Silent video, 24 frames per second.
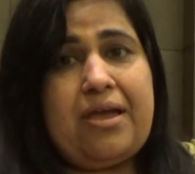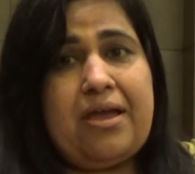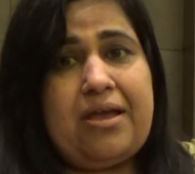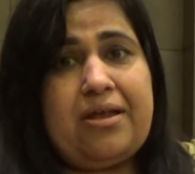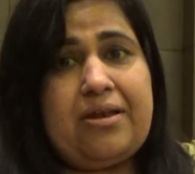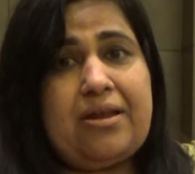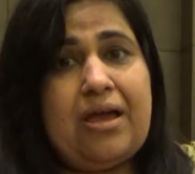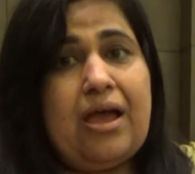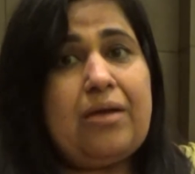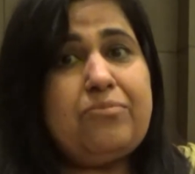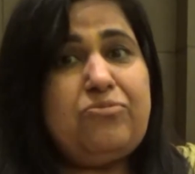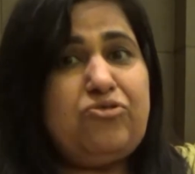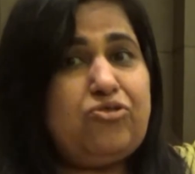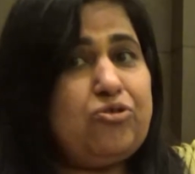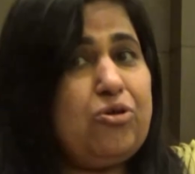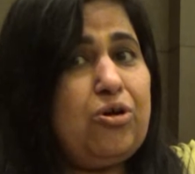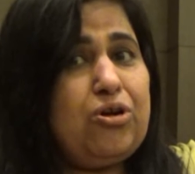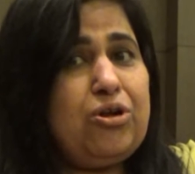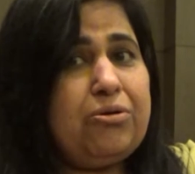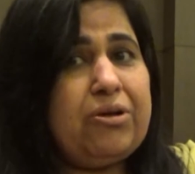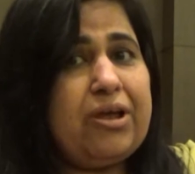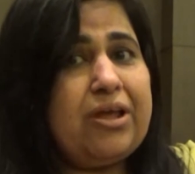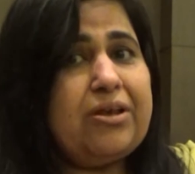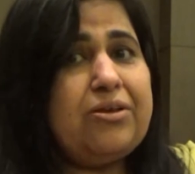And I'm sure
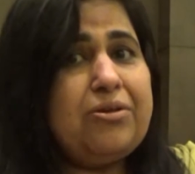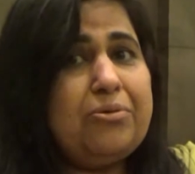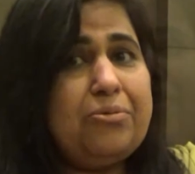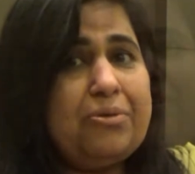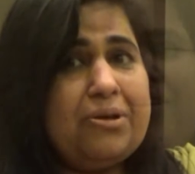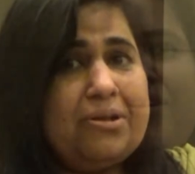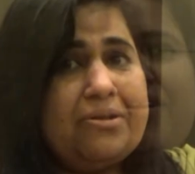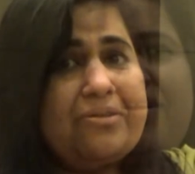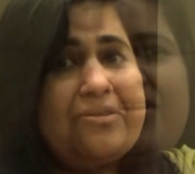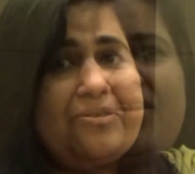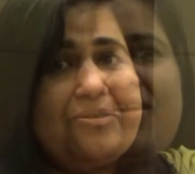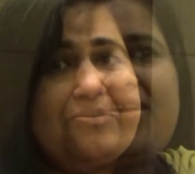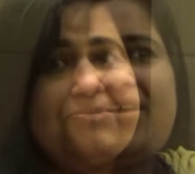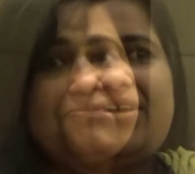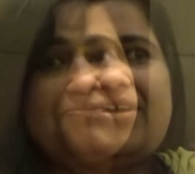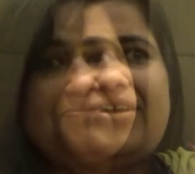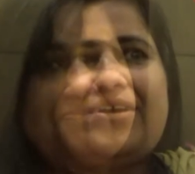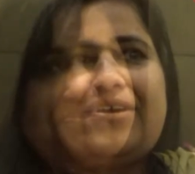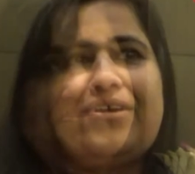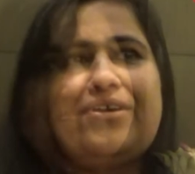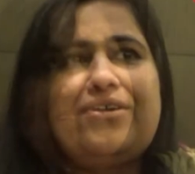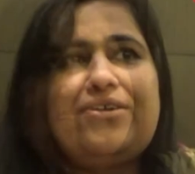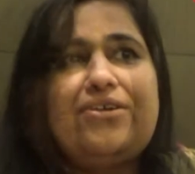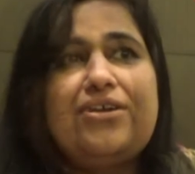you can do it.
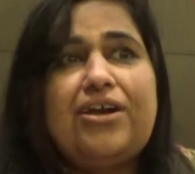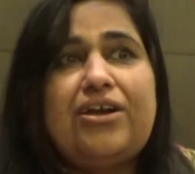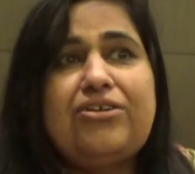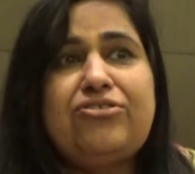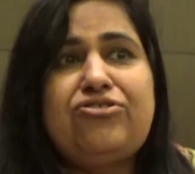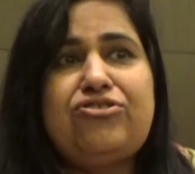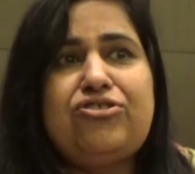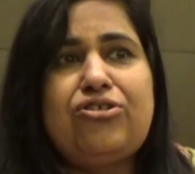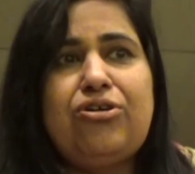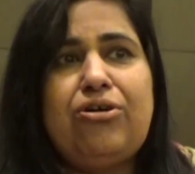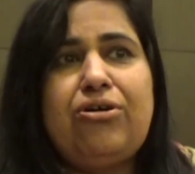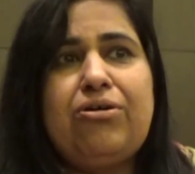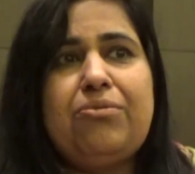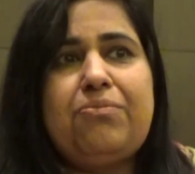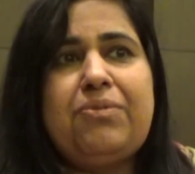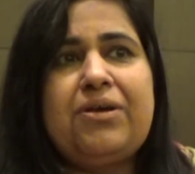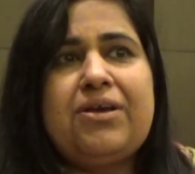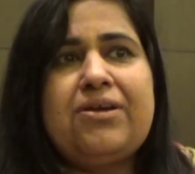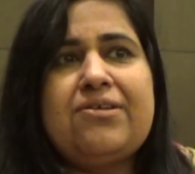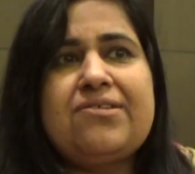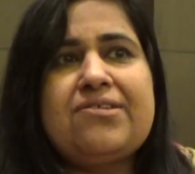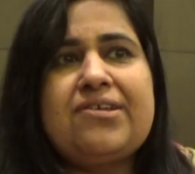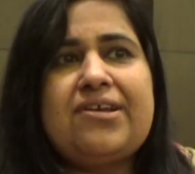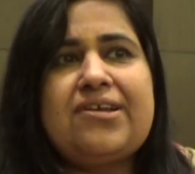Yeah, sure,
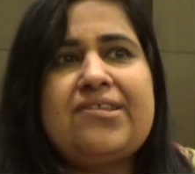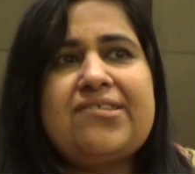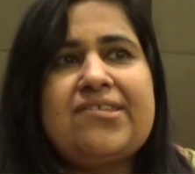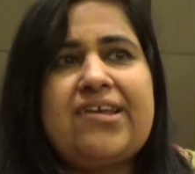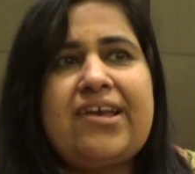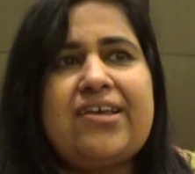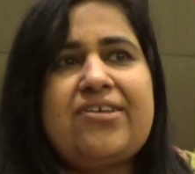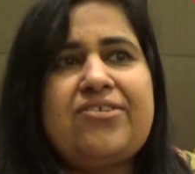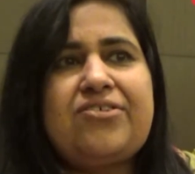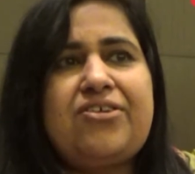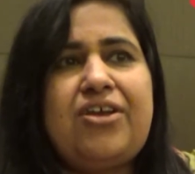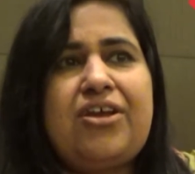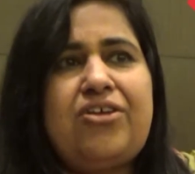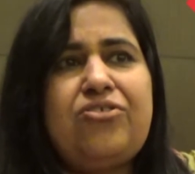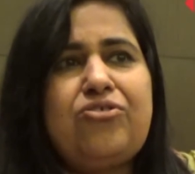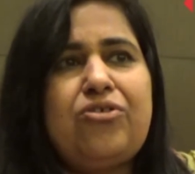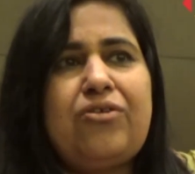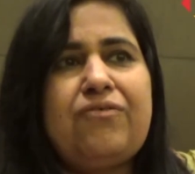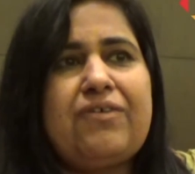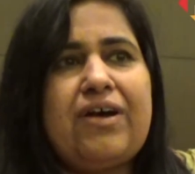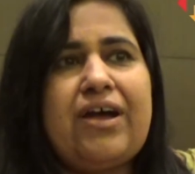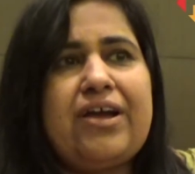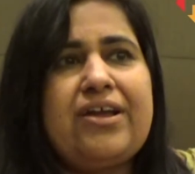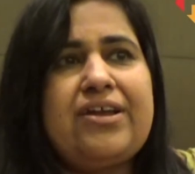because it's exchange
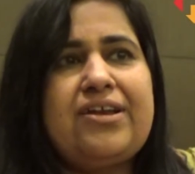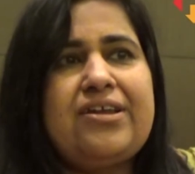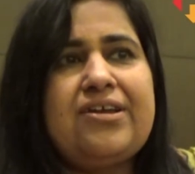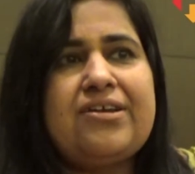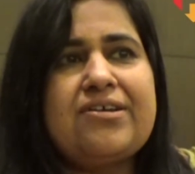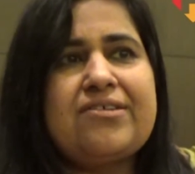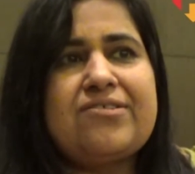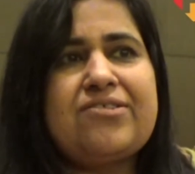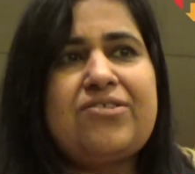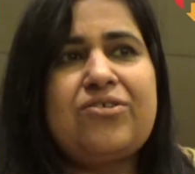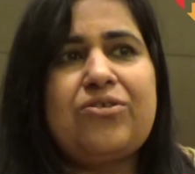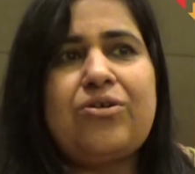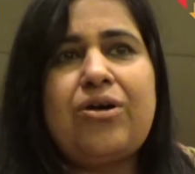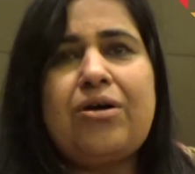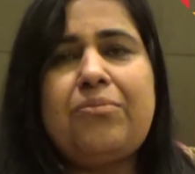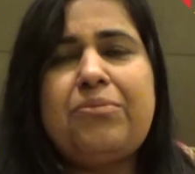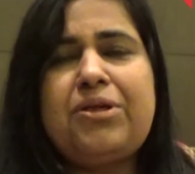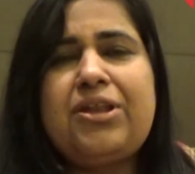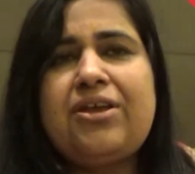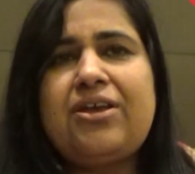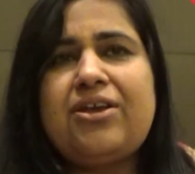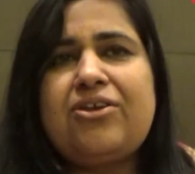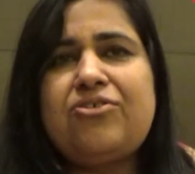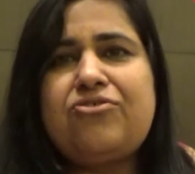of ideas. The
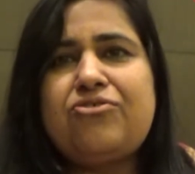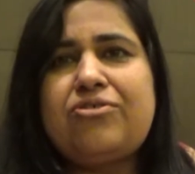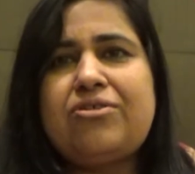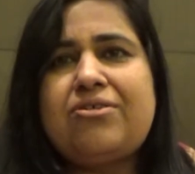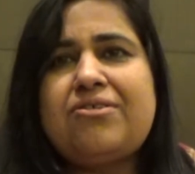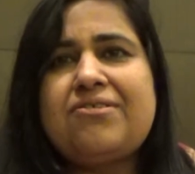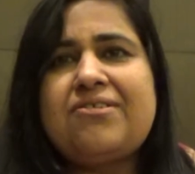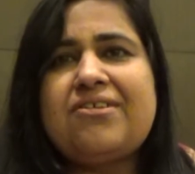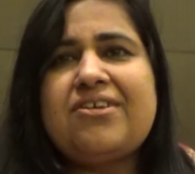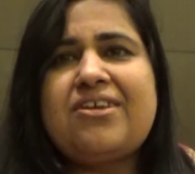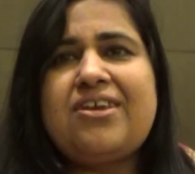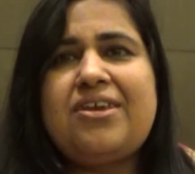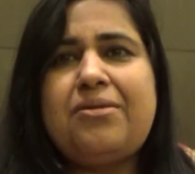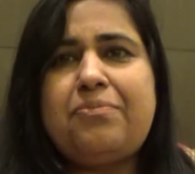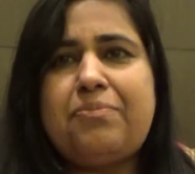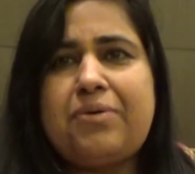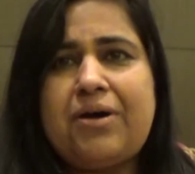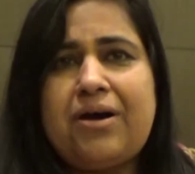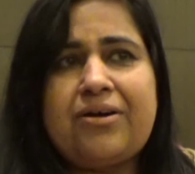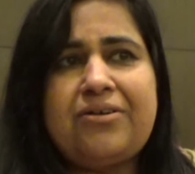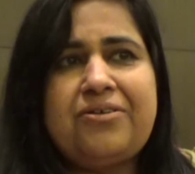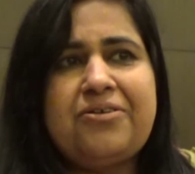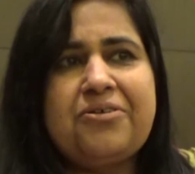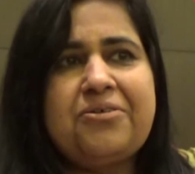communication is the key
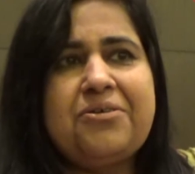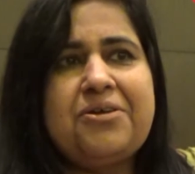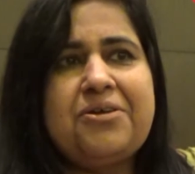part